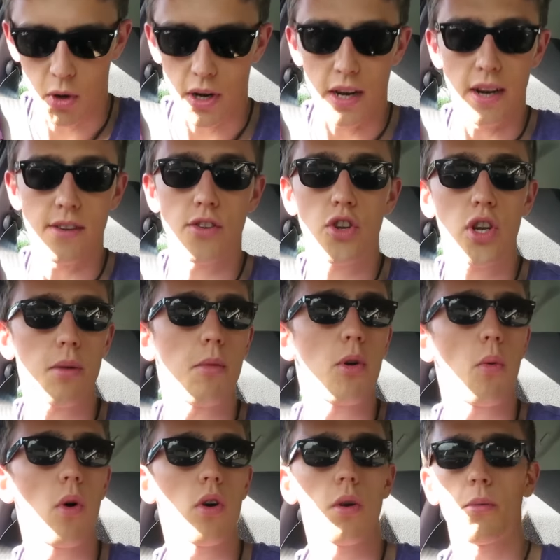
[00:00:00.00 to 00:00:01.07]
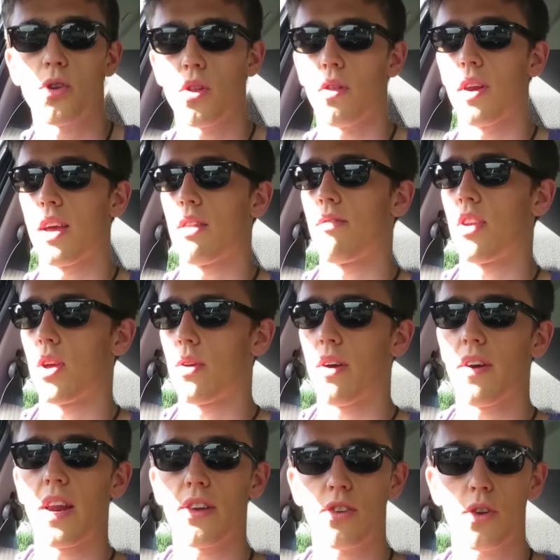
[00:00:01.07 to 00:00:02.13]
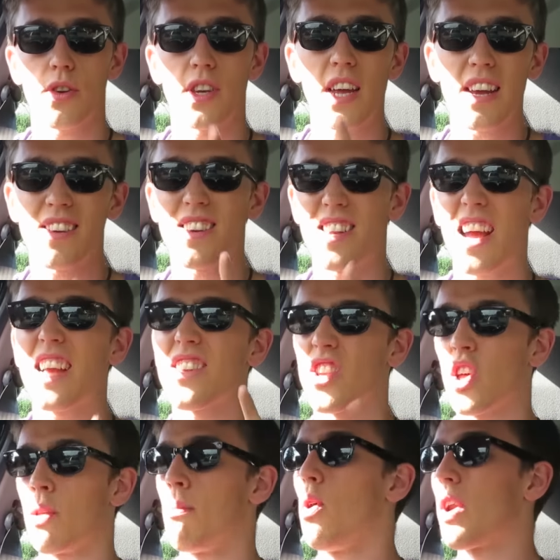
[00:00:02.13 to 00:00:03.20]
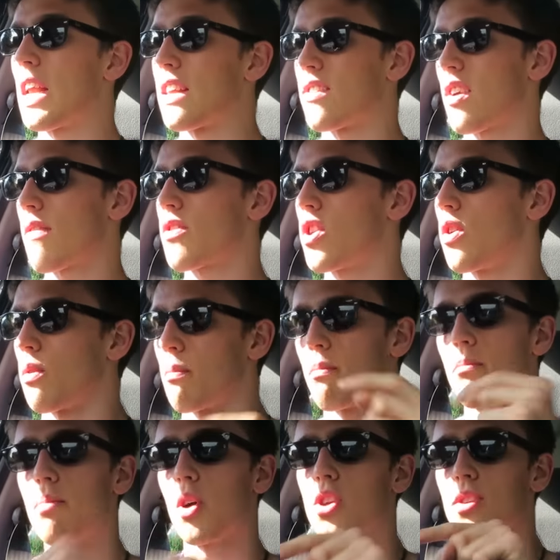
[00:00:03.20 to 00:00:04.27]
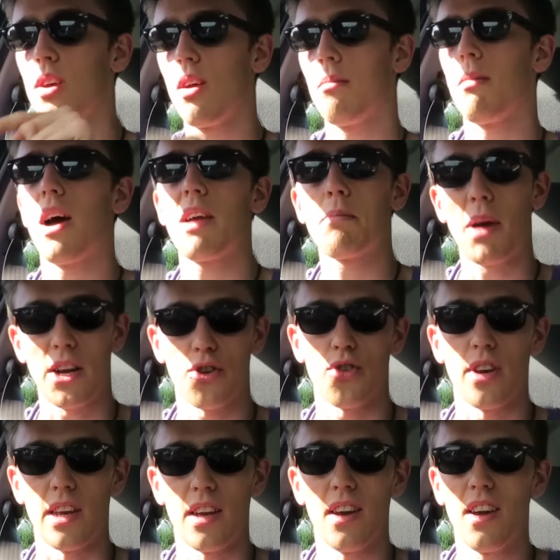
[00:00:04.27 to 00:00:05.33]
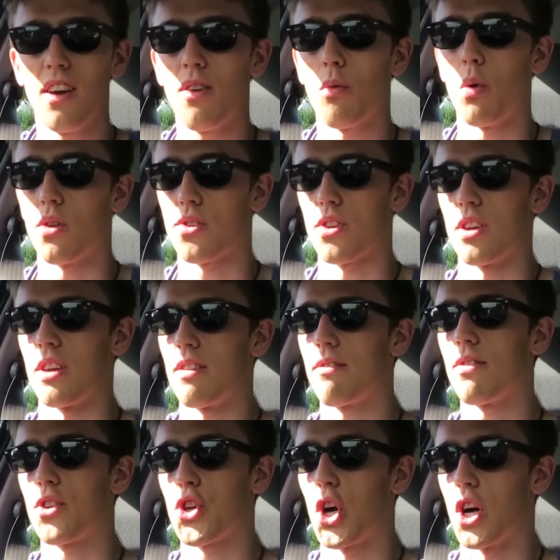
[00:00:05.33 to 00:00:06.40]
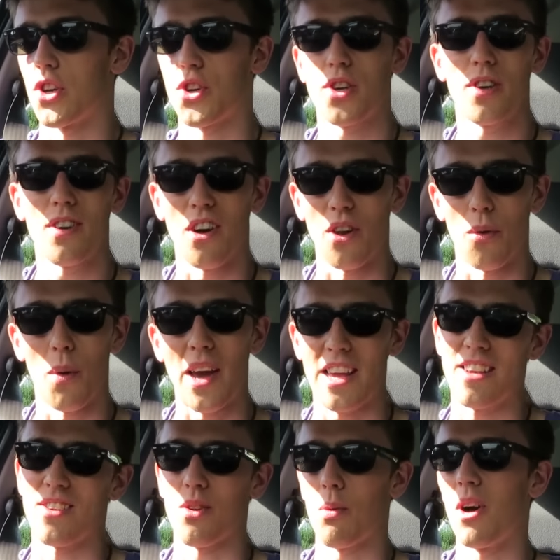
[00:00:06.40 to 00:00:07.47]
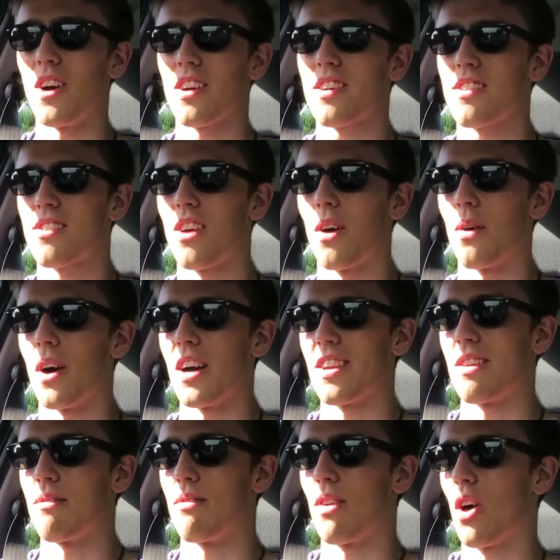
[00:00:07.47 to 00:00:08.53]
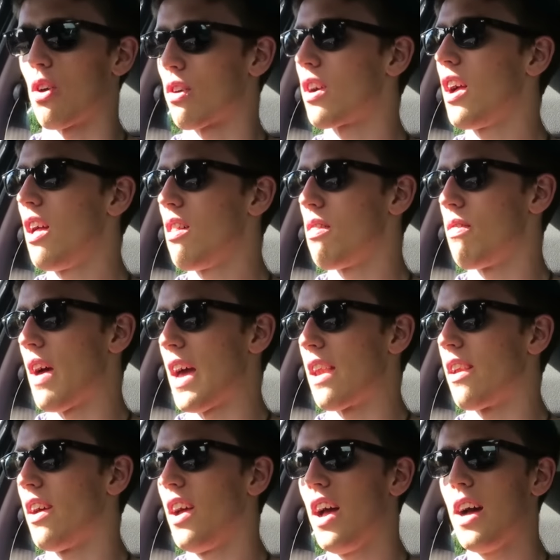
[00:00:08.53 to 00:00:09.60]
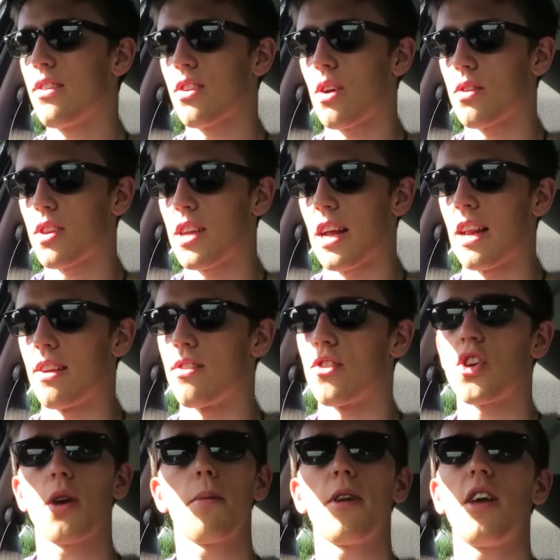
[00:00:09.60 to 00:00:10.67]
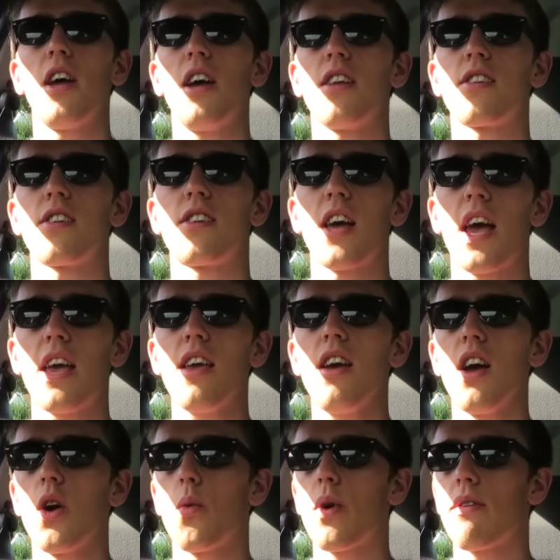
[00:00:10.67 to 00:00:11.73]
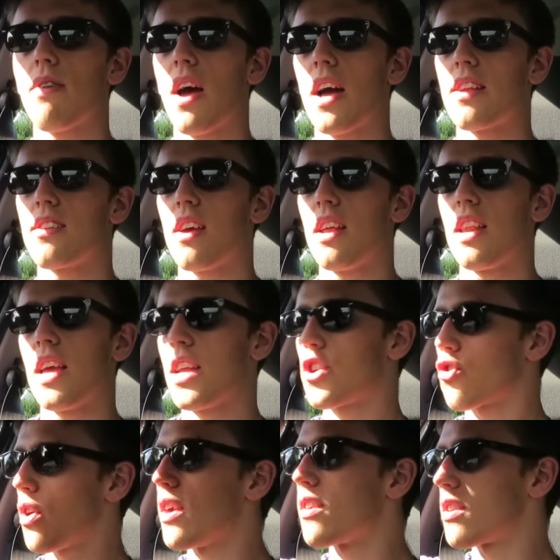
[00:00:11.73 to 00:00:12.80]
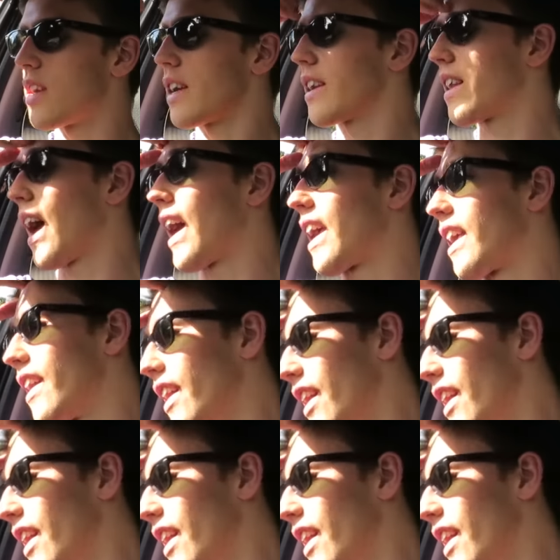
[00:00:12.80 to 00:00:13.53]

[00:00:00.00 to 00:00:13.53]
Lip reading: morning, ladies and gentlemen. Welcome to the day of the video, Darren. How's it going today? Today, it's not the morning, it's the afternoon. But my battery wasn't charged on the way into work, so I didn't vlog then. How's it going today, ladies and gentlemen? Today, we've had an interesting day.